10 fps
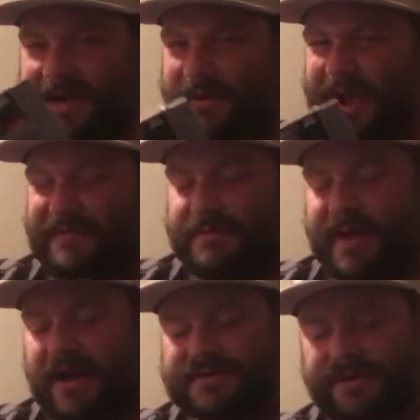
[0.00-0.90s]
don't have a
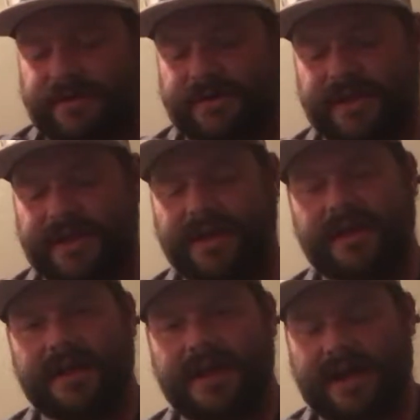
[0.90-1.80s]
mouse currently.
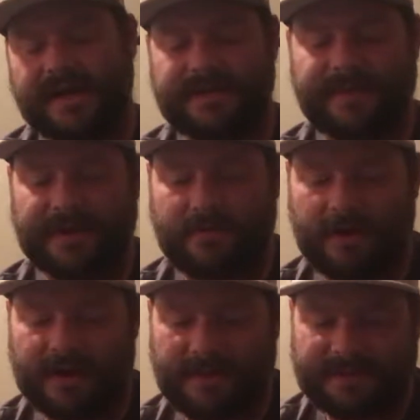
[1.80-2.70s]
I need to pick
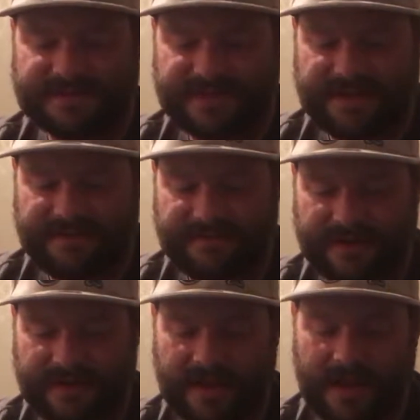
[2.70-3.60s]
one up and see if
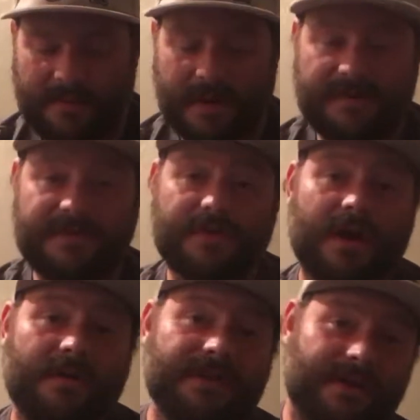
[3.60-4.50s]
it... But if you
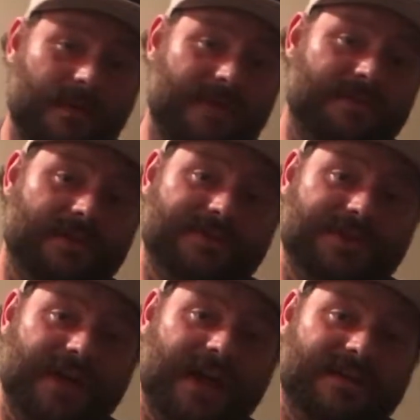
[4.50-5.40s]
know that
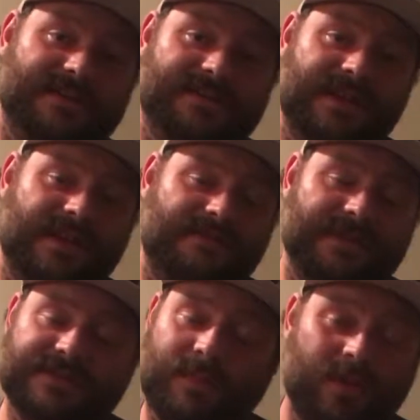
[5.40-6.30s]
Revolution X, if
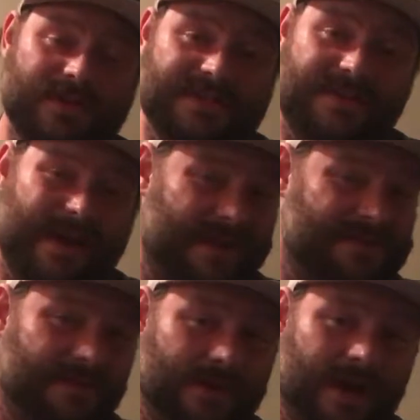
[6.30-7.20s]
it supports the
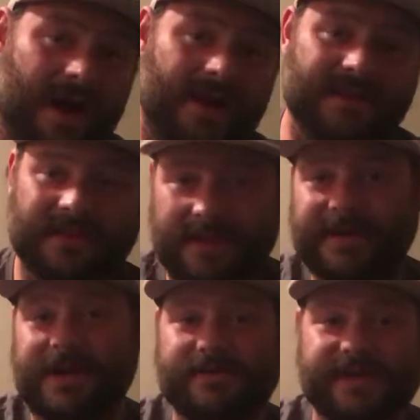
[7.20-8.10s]
mouse or not, let
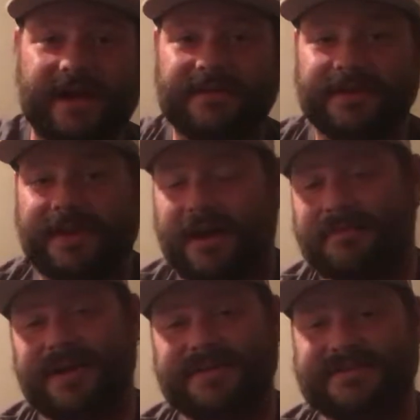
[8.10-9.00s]
me know down in the
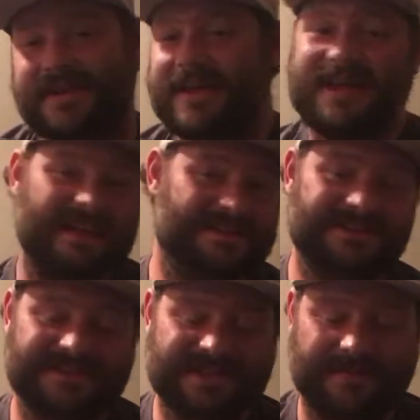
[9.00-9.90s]
comments. It's
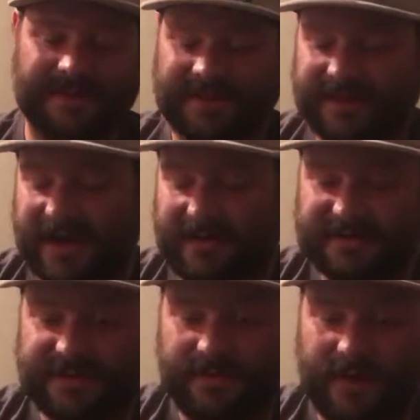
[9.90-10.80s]
just something that I
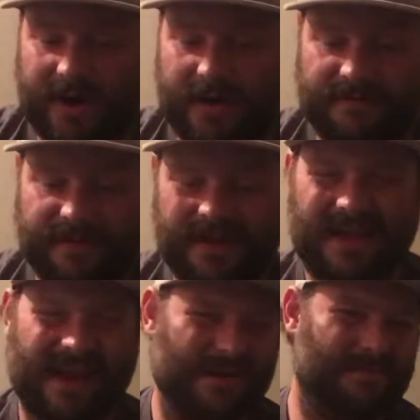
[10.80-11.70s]
wasn't aware of.
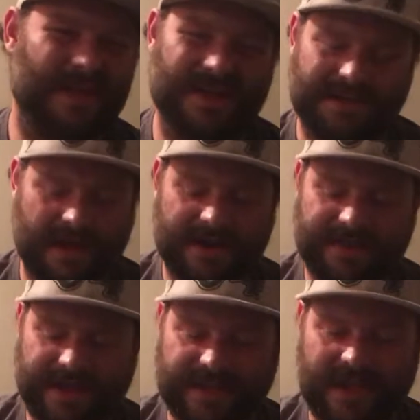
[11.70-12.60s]
I don't play a lot
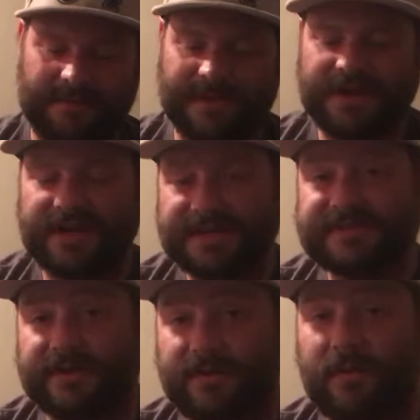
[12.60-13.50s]
of that game, but it
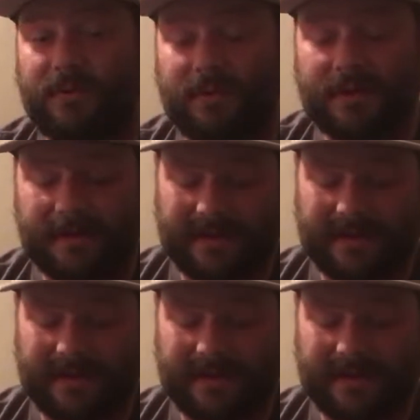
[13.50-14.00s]
is a cool